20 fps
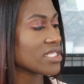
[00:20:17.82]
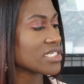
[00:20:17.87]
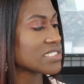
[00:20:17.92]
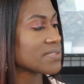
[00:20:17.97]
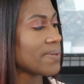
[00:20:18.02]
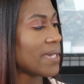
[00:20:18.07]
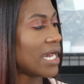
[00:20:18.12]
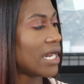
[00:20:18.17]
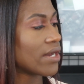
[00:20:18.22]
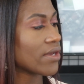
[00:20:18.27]
this
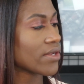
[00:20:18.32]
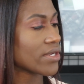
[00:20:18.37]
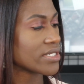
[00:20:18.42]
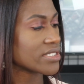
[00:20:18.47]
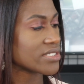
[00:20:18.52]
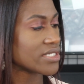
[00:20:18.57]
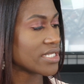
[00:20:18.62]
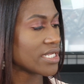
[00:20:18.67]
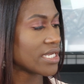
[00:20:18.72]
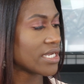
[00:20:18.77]
powder
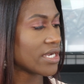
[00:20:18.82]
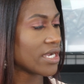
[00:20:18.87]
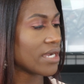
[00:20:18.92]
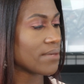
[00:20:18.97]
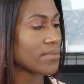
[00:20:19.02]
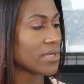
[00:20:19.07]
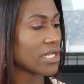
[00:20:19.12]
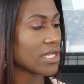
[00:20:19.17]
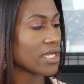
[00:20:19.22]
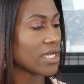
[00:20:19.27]
is on here.
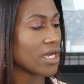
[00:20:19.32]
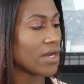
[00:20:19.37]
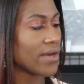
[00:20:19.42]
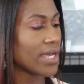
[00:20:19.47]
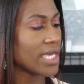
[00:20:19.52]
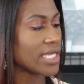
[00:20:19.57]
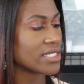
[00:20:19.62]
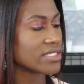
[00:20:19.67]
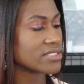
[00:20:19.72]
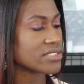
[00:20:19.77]
I'm gonna go
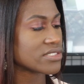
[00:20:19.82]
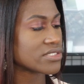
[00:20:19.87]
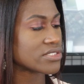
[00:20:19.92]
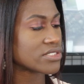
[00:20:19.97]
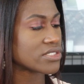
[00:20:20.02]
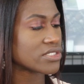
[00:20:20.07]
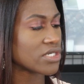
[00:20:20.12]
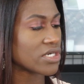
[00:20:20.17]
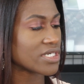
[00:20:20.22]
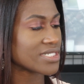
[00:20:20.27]
ahead and
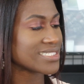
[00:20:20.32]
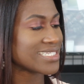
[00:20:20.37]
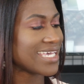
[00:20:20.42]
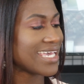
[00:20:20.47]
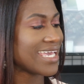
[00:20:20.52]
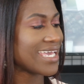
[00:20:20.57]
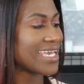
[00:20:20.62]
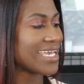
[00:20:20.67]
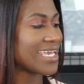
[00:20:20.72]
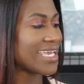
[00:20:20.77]
start
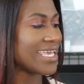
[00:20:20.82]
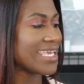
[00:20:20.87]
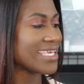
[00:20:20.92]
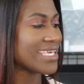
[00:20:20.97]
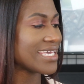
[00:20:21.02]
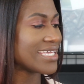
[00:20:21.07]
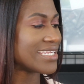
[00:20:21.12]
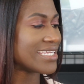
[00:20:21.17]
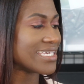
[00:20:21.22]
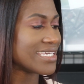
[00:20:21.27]

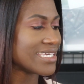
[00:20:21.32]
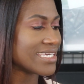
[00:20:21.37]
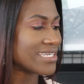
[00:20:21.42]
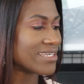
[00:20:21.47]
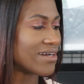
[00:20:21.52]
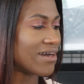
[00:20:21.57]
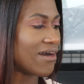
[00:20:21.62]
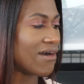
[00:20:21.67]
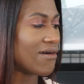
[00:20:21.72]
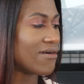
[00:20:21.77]
taking it
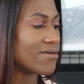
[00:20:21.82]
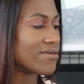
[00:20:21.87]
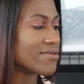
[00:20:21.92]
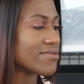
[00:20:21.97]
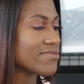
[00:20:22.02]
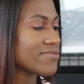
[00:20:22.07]
off.